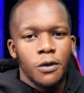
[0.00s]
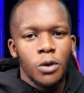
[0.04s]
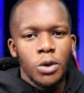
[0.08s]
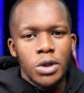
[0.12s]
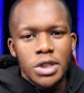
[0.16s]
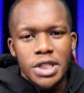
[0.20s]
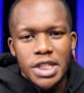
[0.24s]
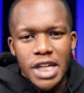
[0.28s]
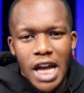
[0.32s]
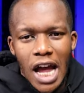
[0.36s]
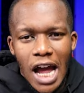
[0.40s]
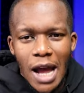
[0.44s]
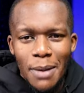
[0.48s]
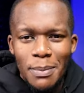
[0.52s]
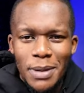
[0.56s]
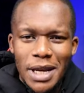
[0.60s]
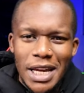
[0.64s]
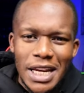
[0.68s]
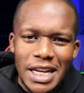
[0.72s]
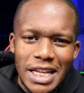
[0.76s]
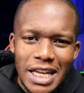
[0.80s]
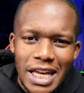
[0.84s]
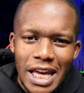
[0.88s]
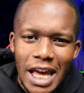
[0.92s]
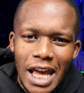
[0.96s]
full-time
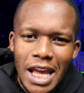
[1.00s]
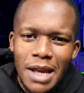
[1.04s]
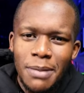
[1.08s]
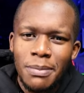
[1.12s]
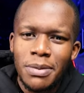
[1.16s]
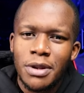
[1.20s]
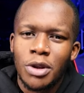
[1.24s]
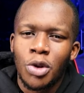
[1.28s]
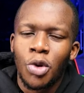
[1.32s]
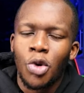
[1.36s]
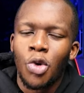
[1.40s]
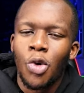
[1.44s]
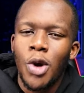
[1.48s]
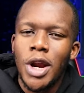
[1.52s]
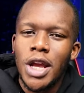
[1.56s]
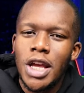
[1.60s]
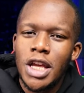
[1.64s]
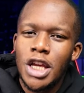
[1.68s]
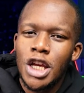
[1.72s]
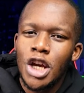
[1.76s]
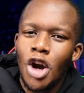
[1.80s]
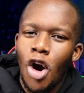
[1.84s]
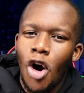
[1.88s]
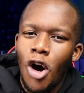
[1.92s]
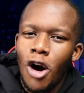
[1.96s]
in Game
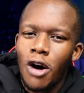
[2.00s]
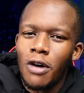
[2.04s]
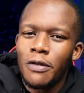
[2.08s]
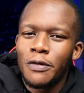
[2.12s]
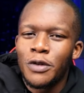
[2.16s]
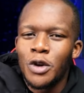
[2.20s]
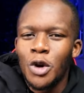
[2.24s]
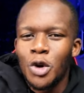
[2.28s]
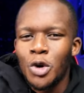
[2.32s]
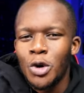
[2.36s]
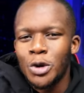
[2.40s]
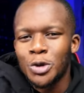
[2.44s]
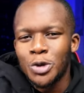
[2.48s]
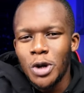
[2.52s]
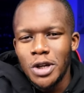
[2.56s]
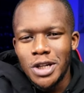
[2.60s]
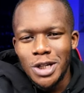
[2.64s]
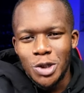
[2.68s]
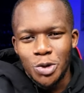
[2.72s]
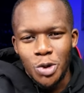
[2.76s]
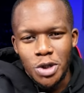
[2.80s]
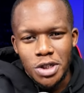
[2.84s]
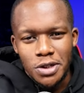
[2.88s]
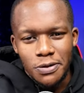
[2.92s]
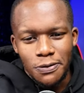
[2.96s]
3 of Euro
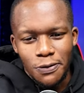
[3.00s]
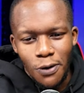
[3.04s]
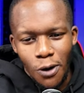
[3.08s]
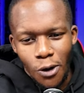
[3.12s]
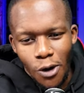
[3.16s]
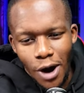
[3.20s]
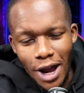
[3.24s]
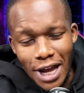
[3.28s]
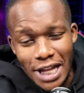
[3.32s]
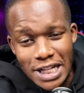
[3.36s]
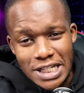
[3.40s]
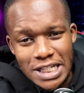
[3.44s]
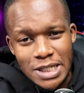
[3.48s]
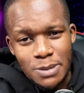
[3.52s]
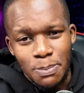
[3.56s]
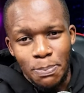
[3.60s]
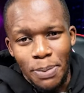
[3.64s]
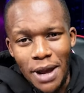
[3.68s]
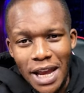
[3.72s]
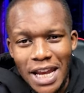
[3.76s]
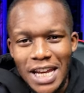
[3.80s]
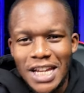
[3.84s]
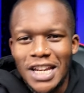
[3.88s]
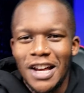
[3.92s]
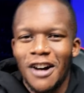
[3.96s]
2024, and
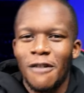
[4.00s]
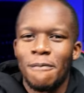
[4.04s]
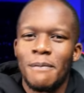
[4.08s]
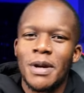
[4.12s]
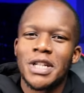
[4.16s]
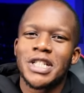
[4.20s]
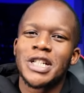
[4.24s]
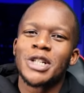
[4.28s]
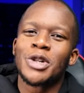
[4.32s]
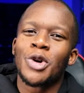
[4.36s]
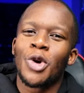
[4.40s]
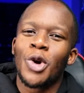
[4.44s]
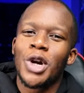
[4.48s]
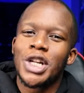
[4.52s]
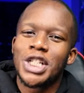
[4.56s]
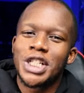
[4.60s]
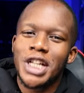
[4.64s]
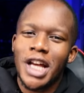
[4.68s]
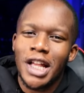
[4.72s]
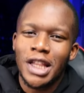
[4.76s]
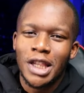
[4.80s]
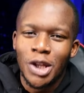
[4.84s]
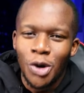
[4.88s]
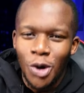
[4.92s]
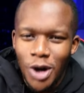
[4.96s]
Spain have beaten
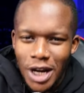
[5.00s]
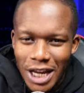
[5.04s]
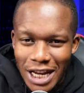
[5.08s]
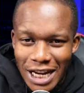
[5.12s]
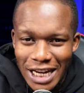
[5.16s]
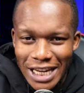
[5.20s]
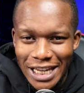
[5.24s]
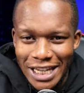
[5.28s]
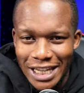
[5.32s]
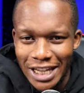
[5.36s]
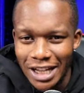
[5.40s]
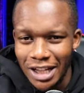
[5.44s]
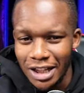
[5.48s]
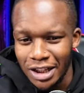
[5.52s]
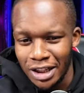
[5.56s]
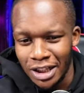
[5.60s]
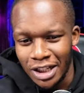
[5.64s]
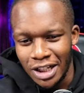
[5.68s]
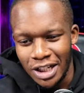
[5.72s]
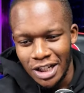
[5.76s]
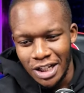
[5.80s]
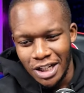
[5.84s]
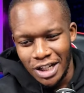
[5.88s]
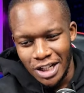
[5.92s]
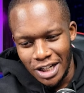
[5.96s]
Croatia 3-0.
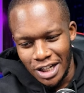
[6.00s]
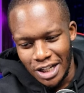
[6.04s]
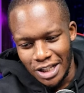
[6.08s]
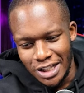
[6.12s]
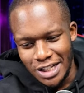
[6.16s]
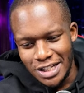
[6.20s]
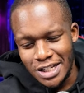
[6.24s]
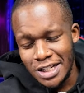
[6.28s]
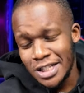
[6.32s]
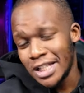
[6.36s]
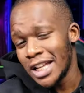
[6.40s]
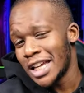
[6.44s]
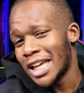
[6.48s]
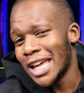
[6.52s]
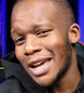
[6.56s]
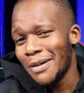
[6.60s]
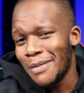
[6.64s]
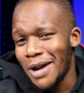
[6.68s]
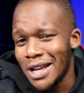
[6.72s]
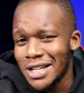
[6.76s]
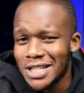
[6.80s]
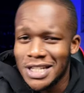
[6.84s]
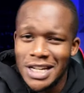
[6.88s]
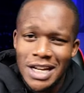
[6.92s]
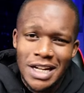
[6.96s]
This is the
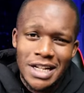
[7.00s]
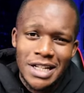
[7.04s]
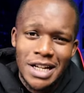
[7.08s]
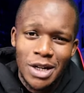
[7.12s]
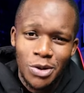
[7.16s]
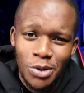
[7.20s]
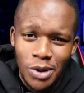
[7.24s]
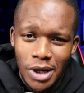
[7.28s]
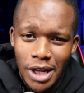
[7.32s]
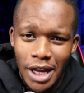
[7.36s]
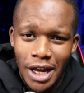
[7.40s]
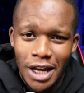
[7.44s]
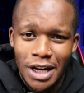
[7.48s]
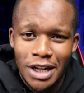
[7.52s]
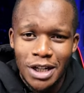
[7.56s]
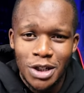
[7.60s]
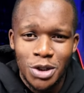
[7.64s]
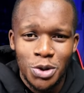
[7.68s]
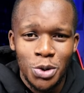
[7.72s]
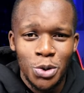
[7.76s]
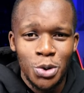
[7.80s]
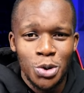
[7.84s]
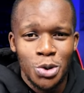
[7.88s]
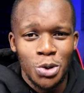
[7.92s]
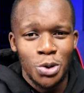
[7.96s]
game I said that will
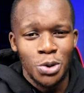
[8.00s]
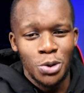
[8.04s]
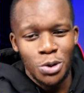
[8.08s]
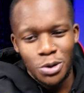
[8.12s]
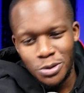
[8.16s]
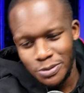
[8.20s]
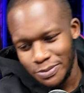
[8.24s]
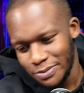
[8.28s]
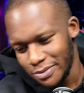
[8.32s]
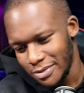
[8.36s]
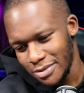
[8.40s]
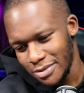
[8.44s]
end 2-2.